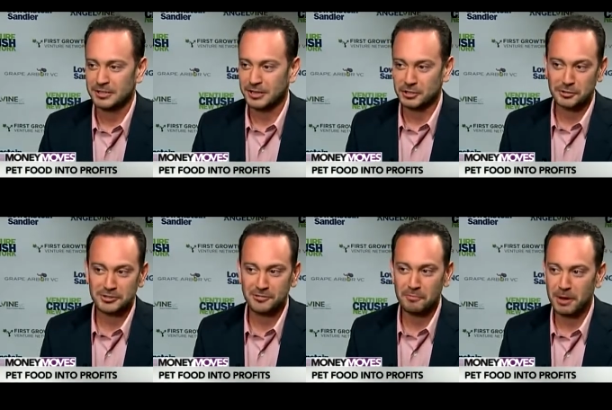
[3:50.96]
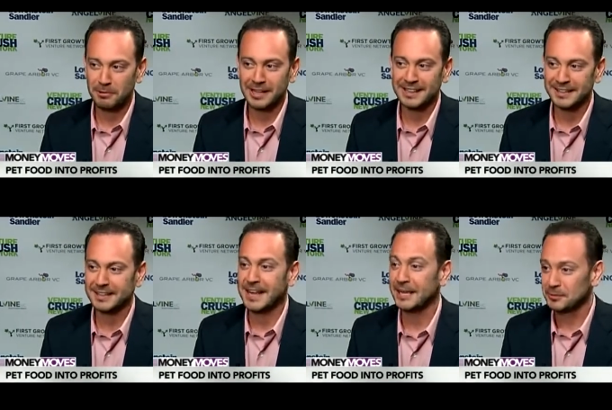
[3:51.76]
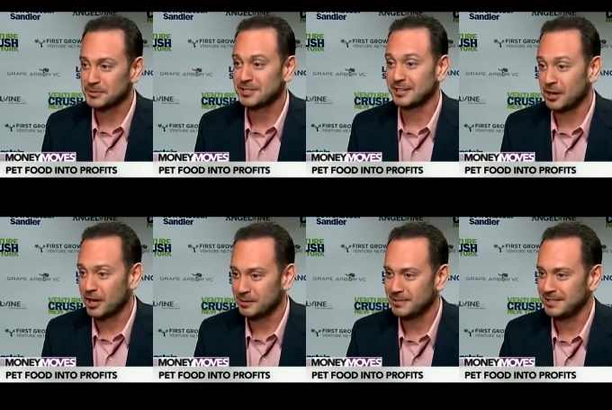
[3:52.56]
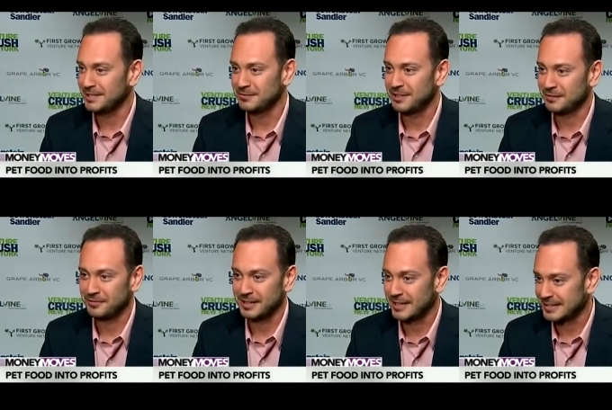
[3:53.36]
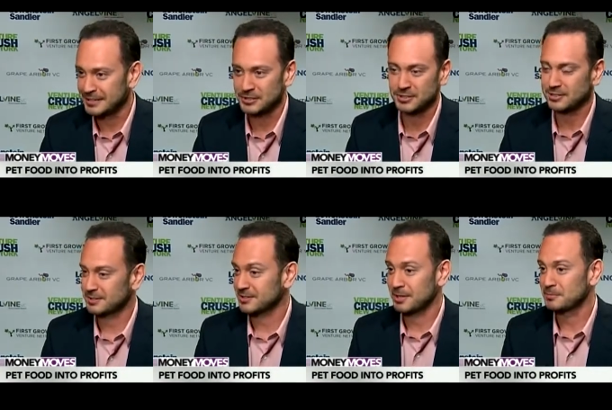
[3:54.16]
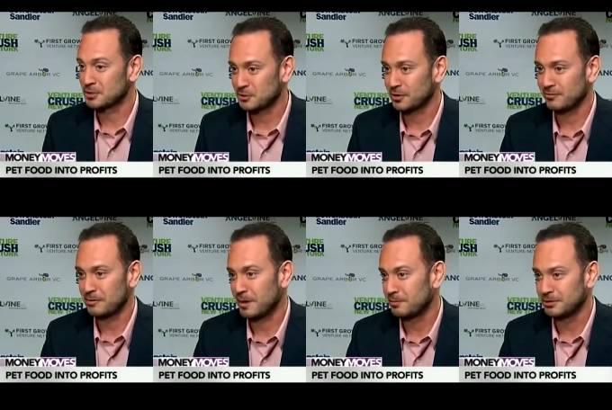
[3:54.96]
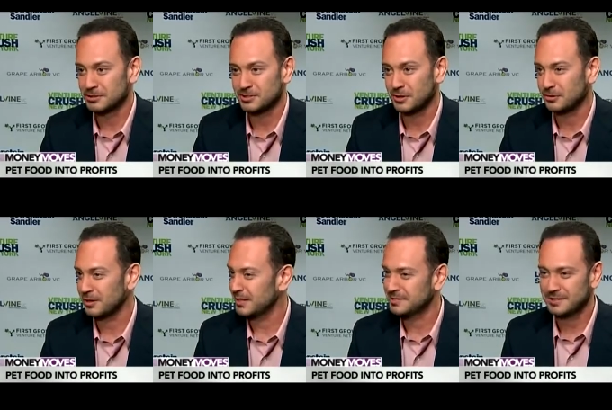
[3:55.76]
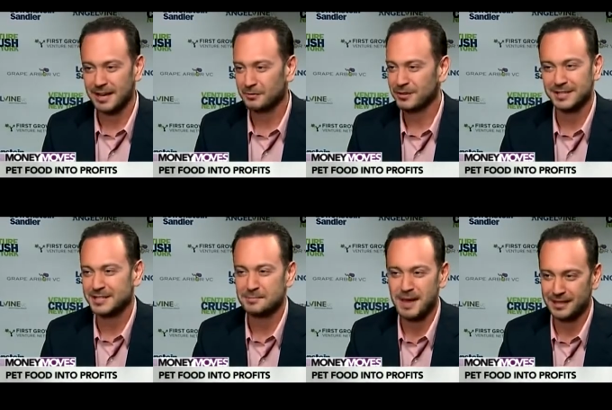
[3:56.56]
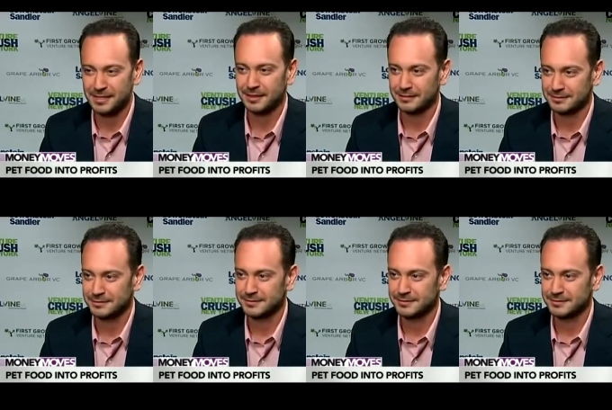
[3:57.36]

in terms of a bubble, I think it helps the economy, even if it is some sort of a bubble. So it, I don't think it's a bad thing.